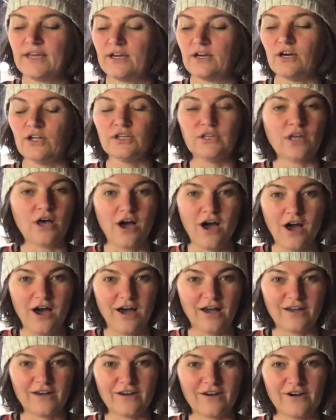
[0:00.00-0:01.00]
a
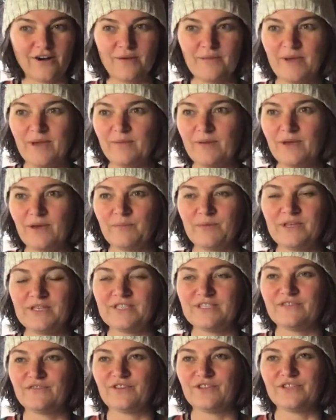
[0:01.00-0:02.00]
log or maybe a
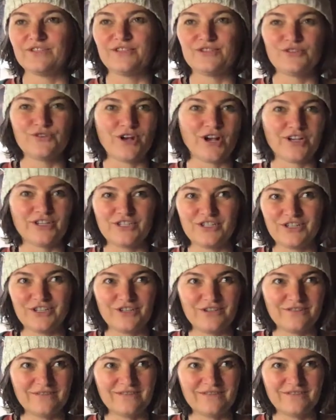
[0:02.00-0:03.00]
piece of
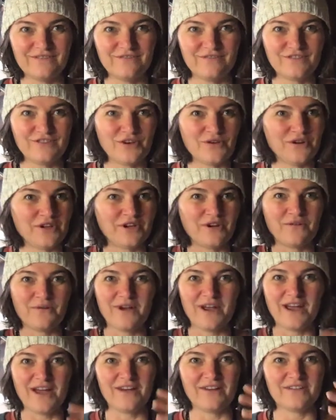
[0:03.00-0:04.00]
construction floating
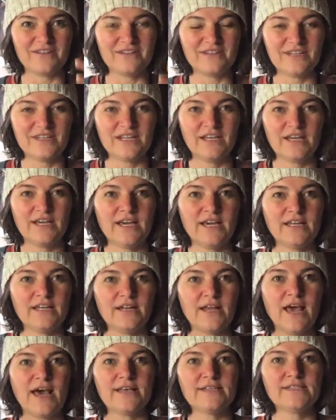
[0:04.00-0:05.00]
around, it
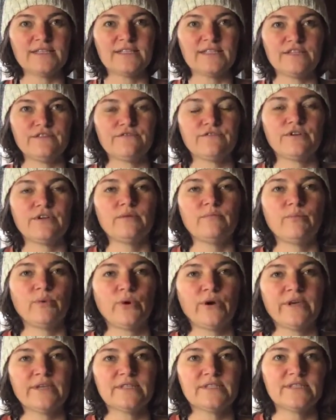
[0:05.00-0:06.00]
has a different
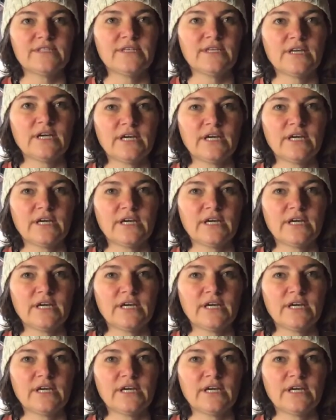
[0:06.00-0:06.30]
buoyancy.